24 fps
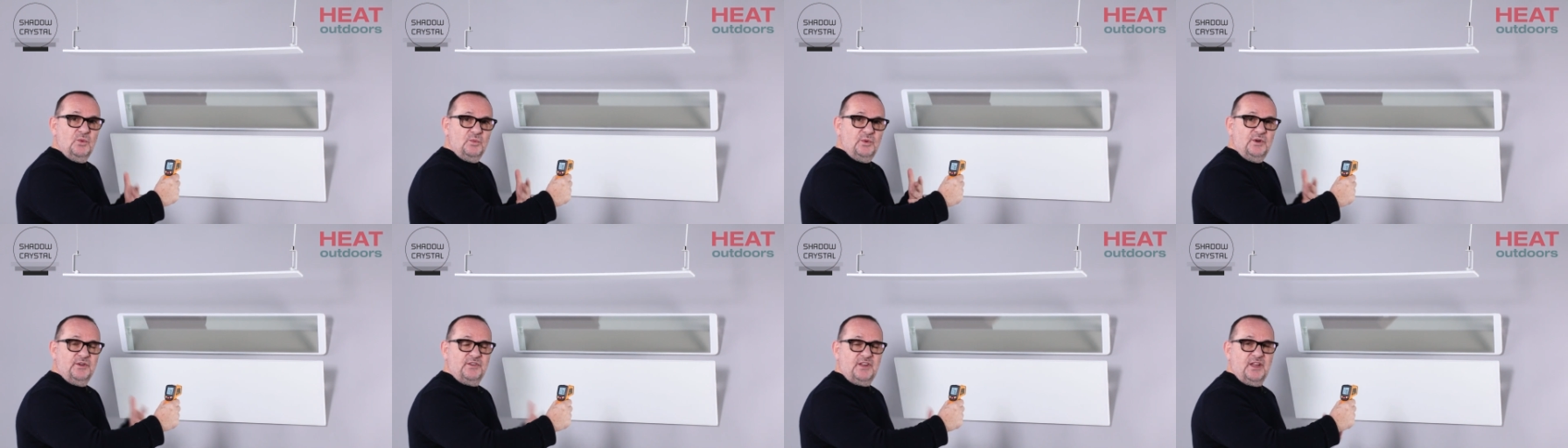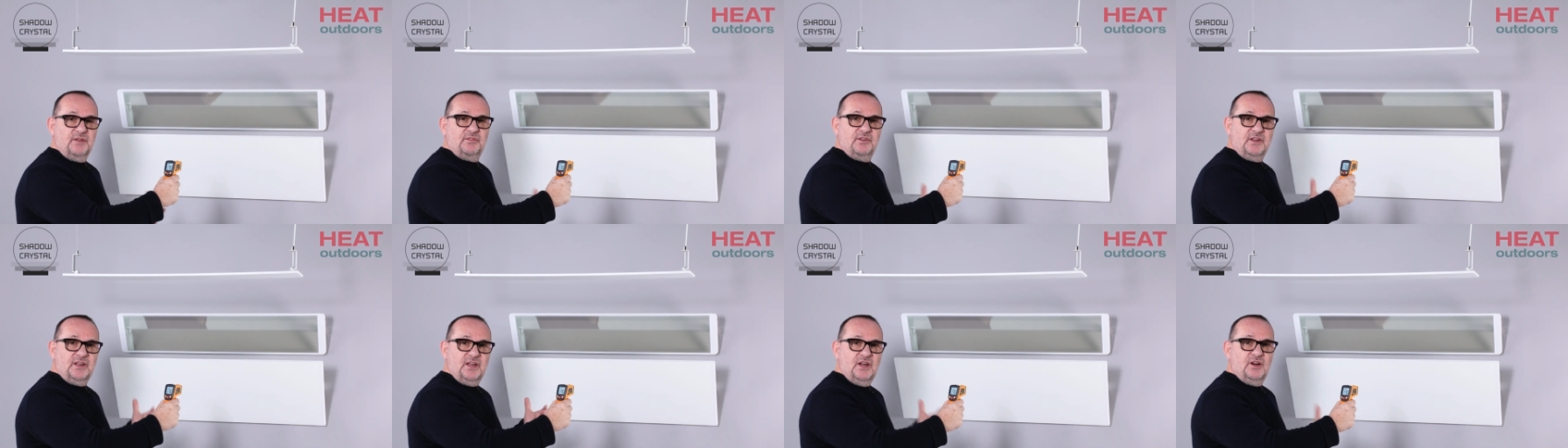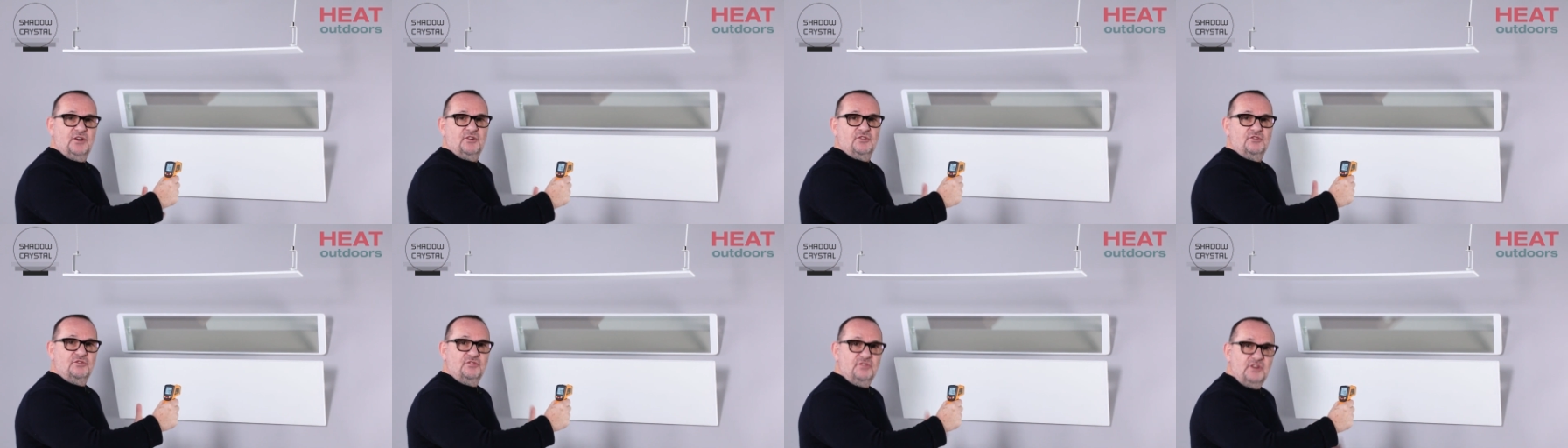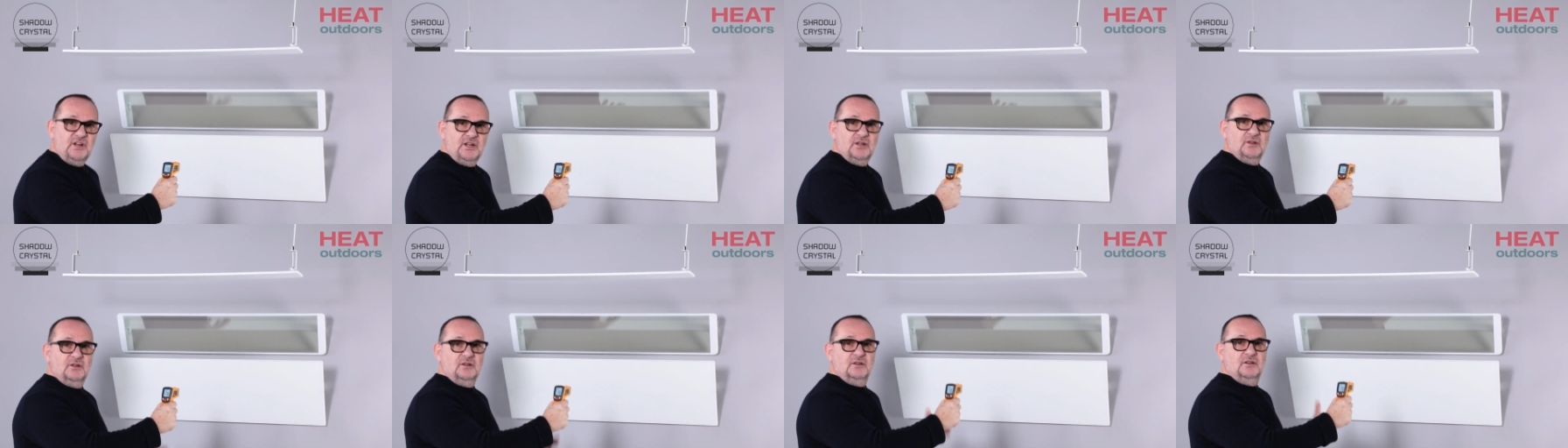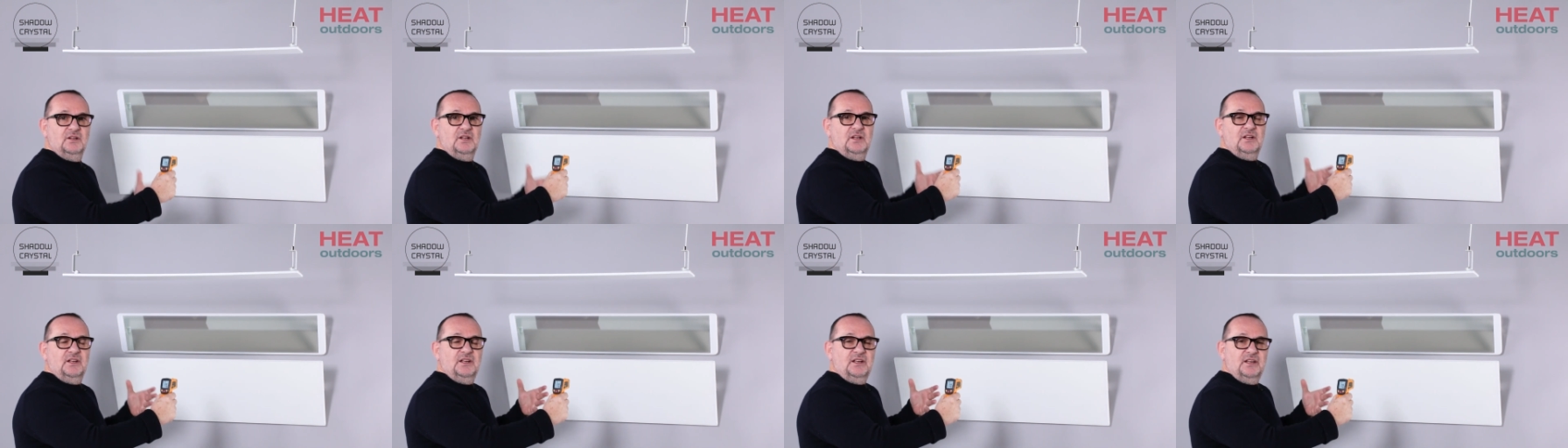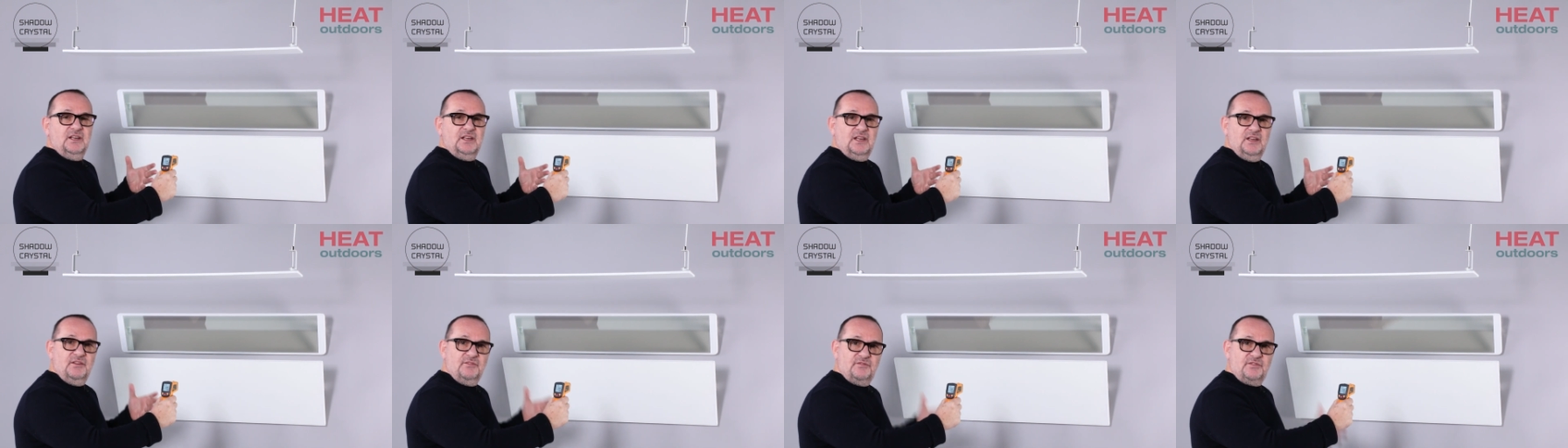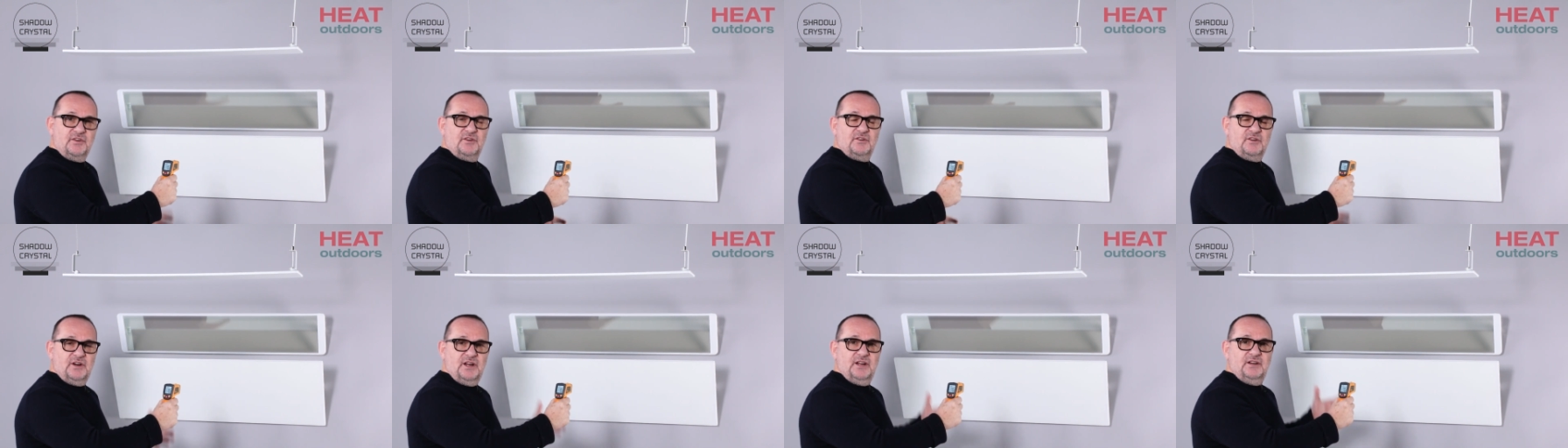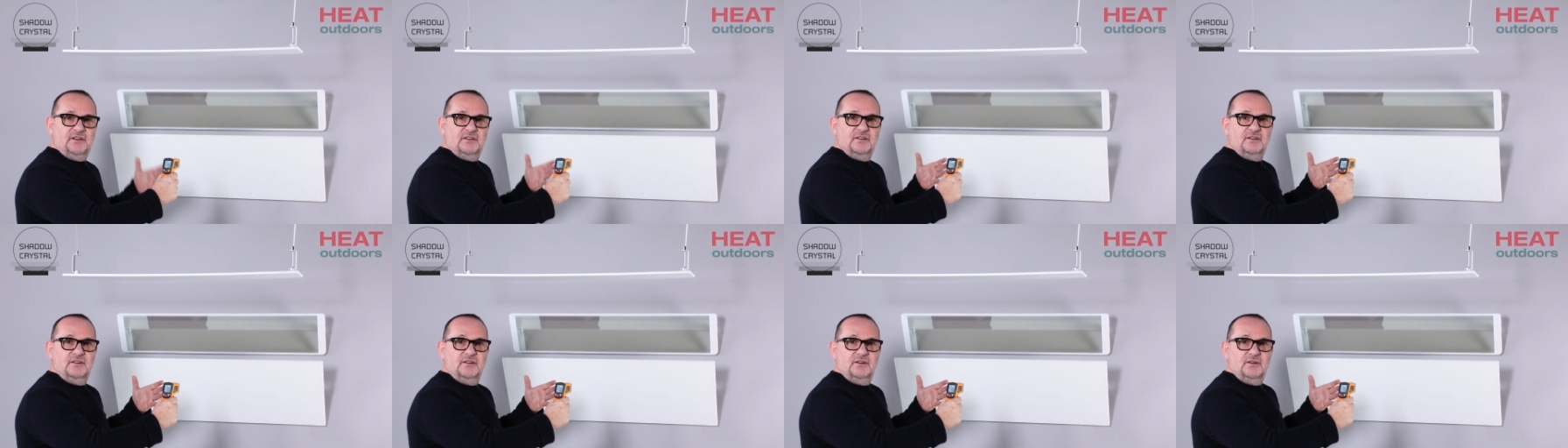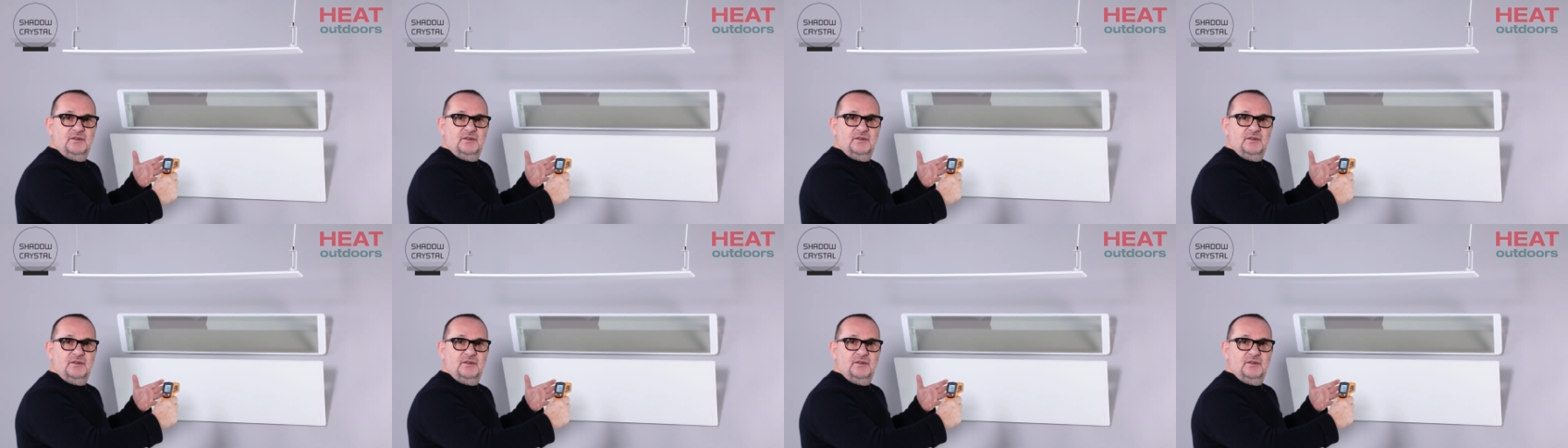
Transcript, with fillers: we're giving out real infrared